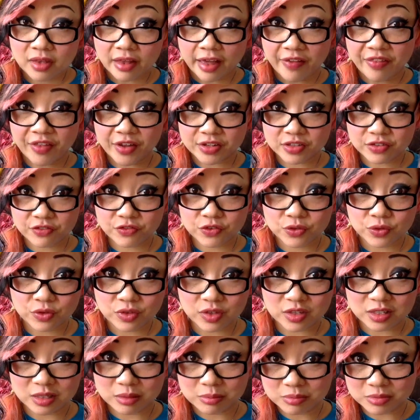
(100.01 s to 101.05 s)
and that it's food
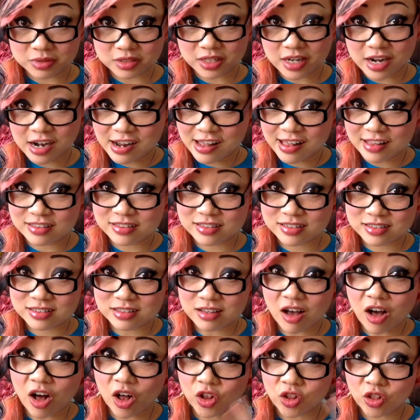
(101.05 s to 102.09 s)
themed, and that's
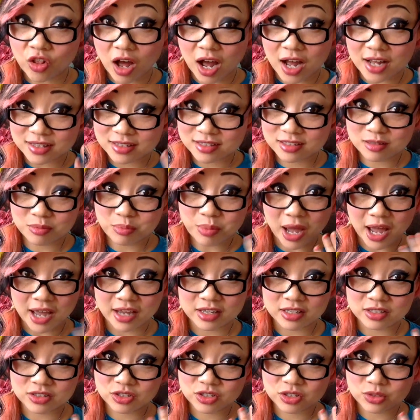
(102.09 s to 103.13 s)
a lot to
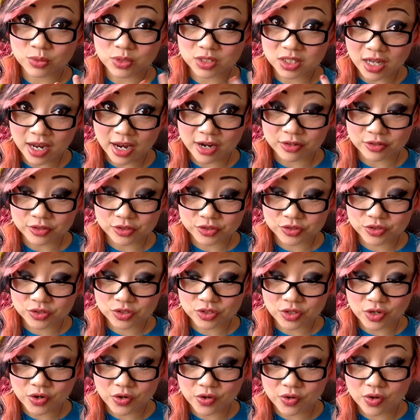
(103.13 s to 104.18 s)
pack into a title.
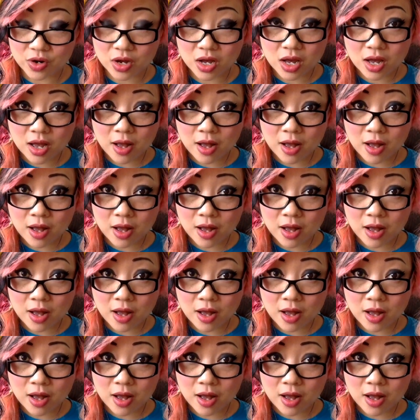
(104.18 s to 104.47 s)
So